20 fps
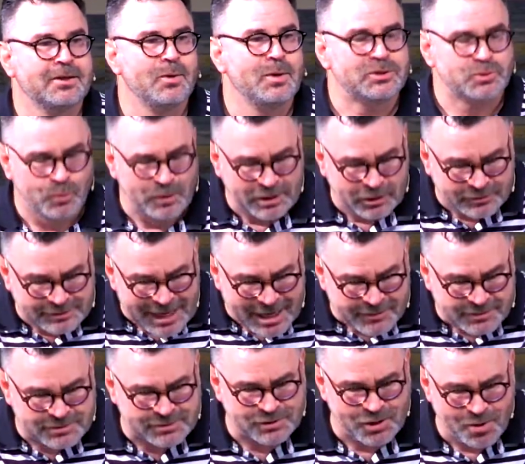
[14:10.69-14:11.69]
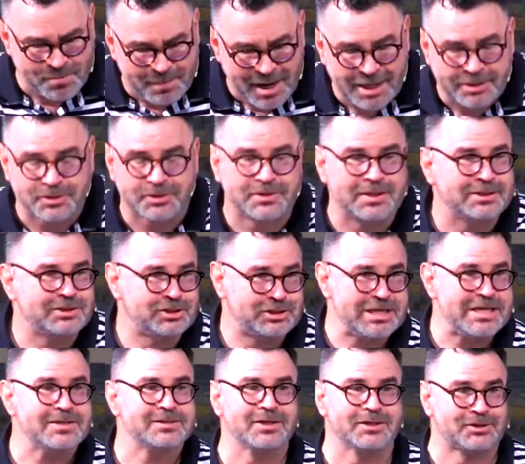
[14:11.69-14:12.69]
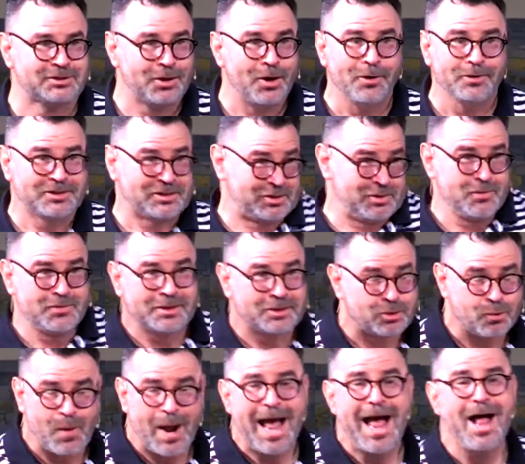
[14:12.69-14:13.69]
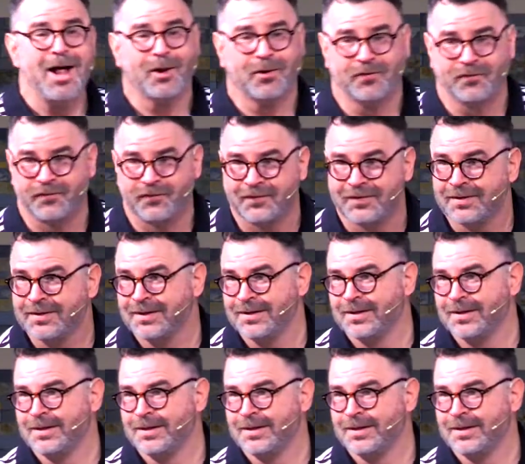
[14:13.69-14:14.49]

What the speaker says: No, it's whittled down so much that Jesus turns to the 12